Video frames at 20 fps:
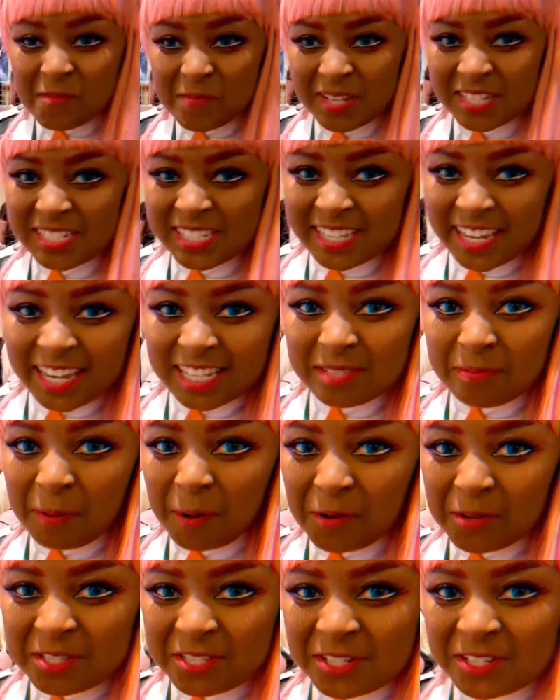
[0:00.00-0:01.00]
BTS
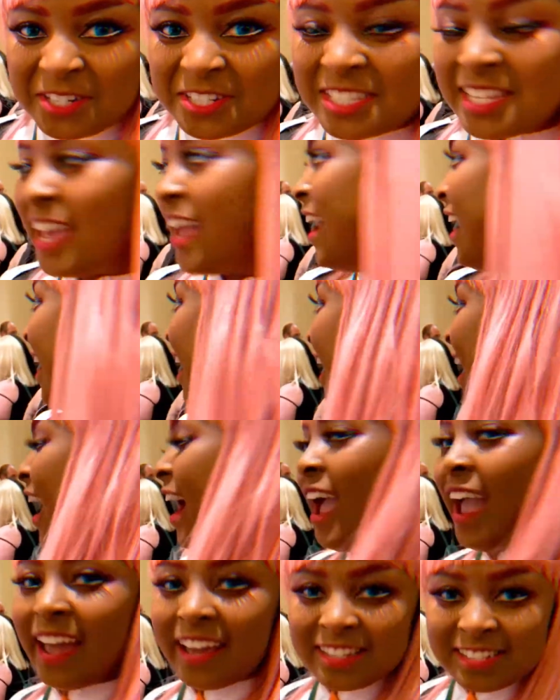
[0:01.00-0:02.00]
posters
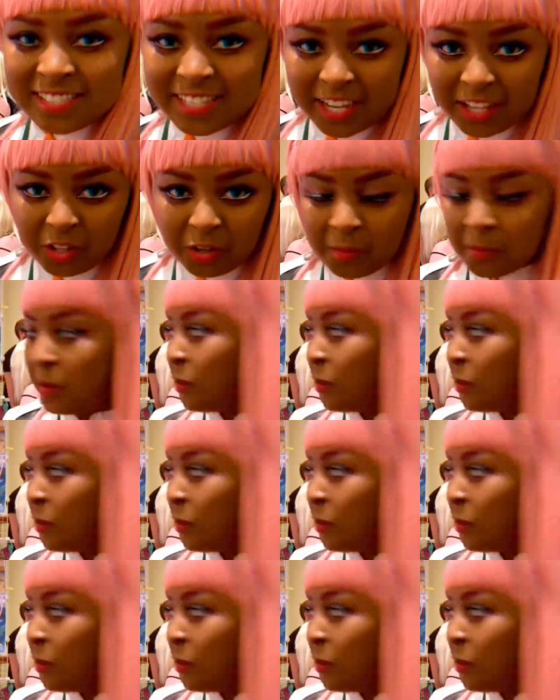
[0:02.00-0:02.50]
and Sailor